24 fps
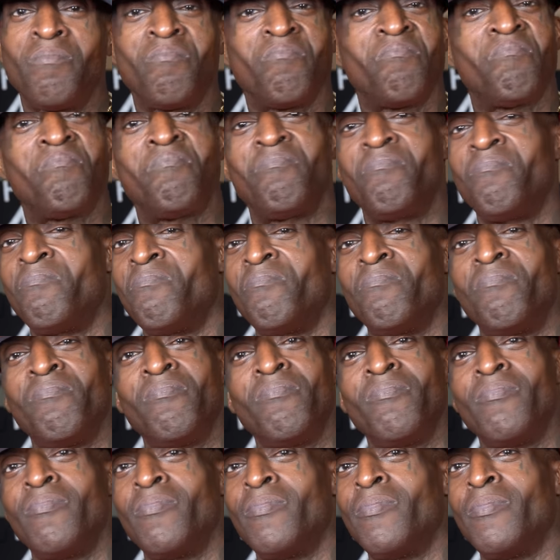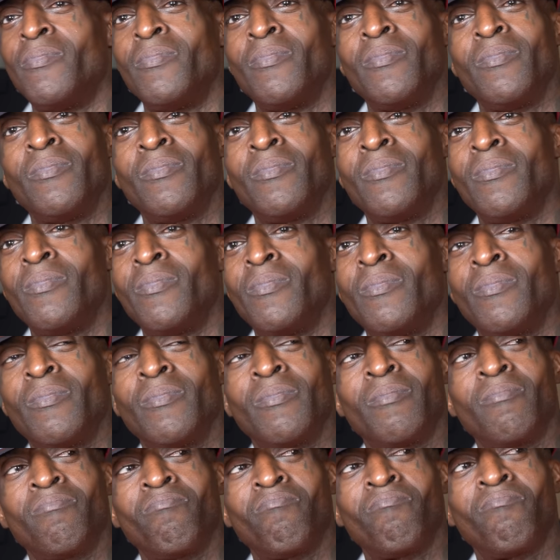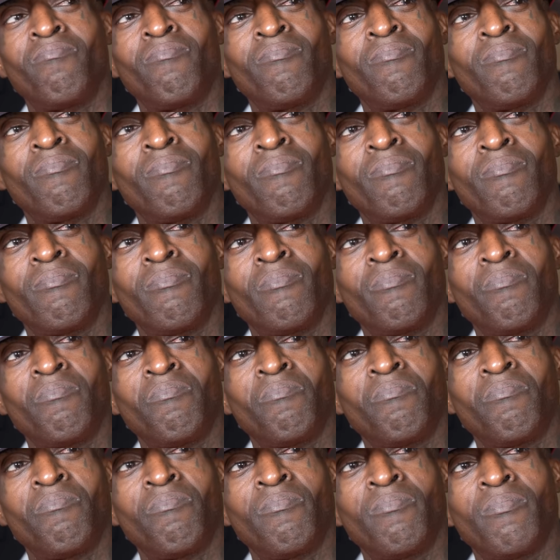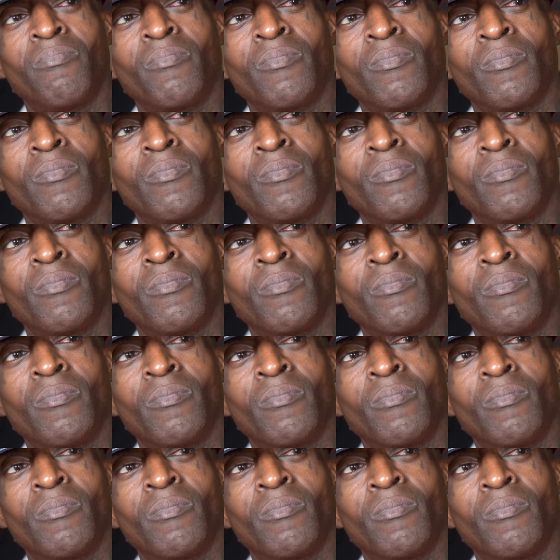Nothing is said.